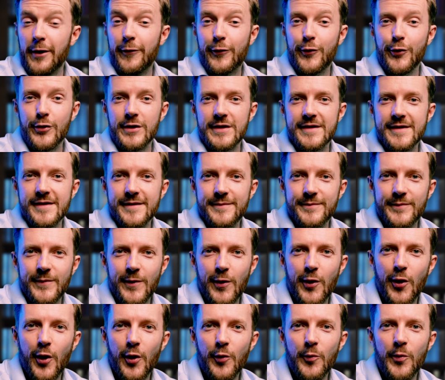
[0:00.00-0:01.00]
And of course,
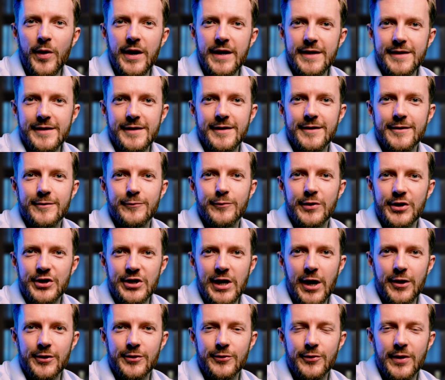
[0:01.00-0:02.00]
always reach
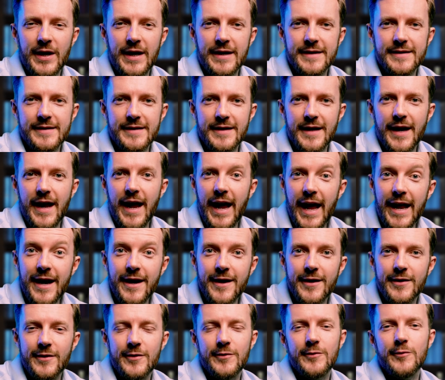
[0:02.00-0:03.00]
out to us
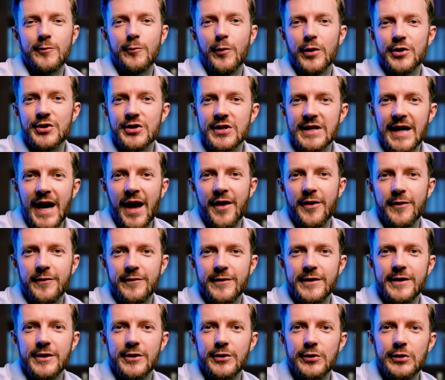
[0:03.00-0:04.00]
and watch the other
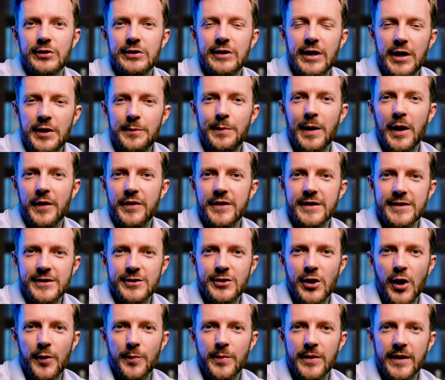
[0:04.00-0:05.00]
video about this
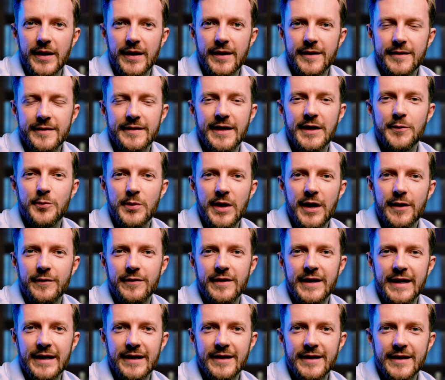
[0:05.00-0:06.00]
topic that we
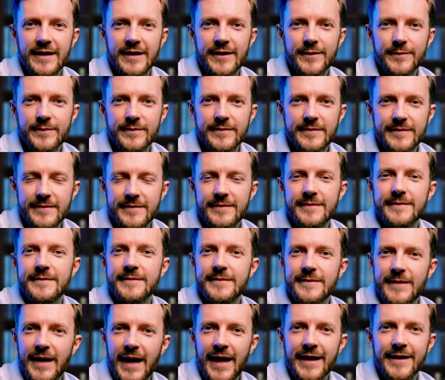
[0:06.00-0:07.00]
have linked here.
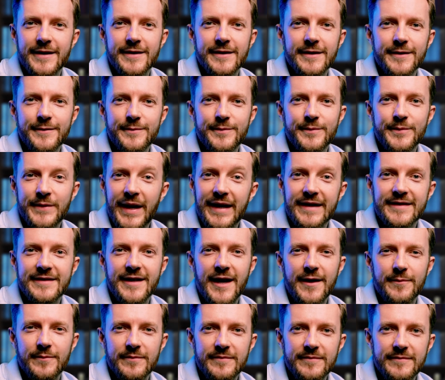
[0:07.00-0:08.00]
Until next
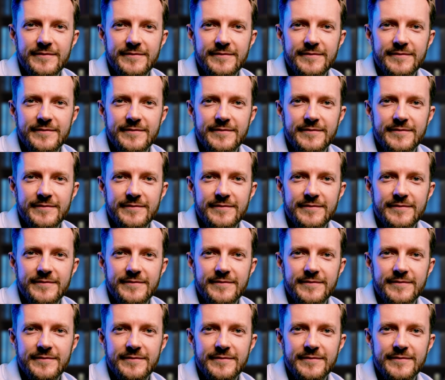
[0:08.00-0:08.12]
time.